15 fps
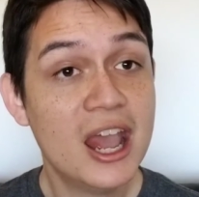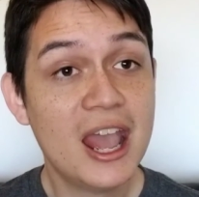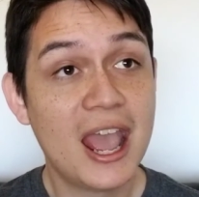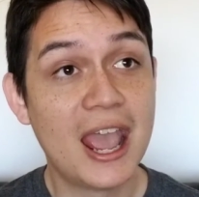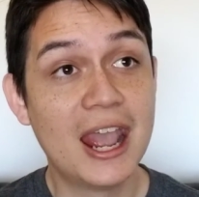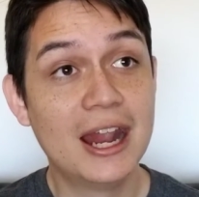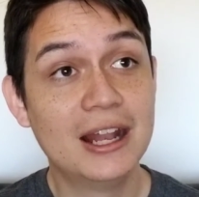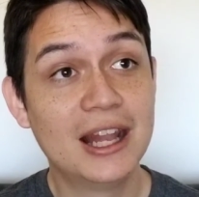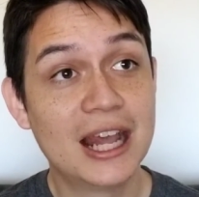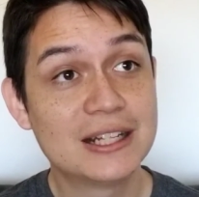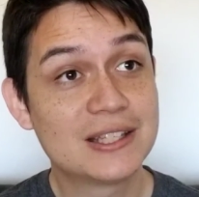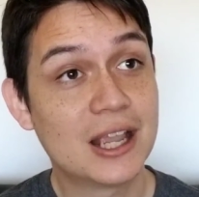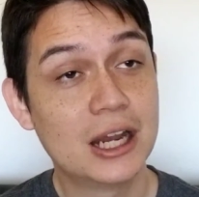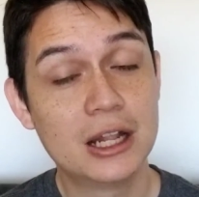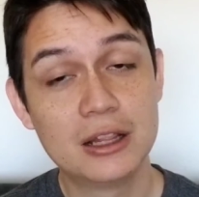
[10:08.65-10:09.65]
And
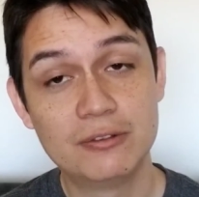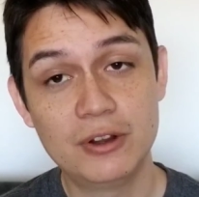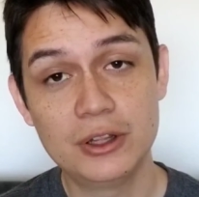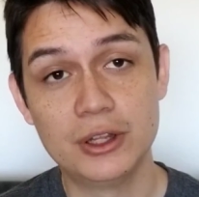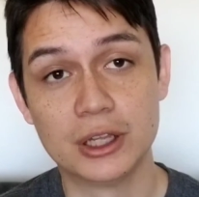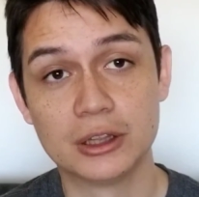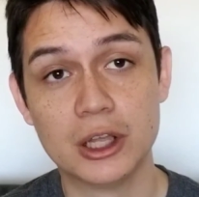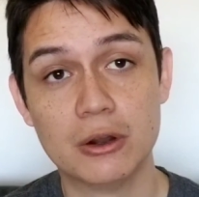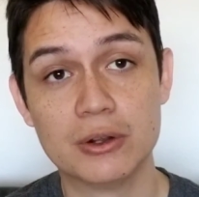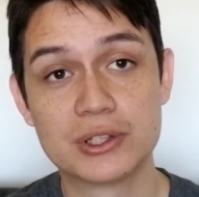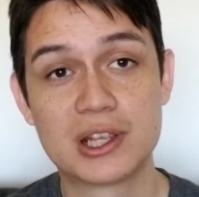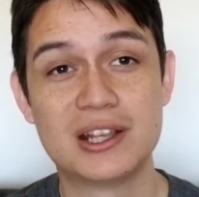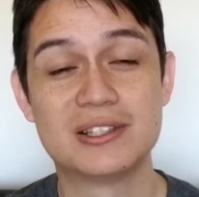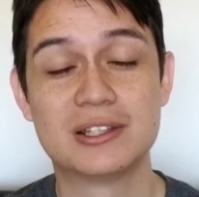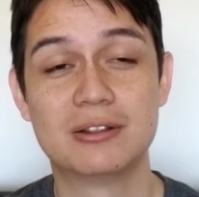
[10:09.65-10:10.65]
that's kind of the fun thing, though, is
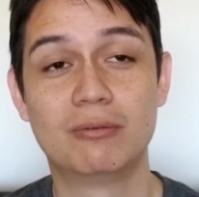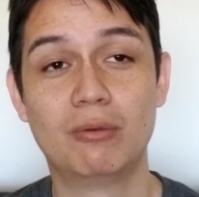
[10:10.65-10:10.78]
because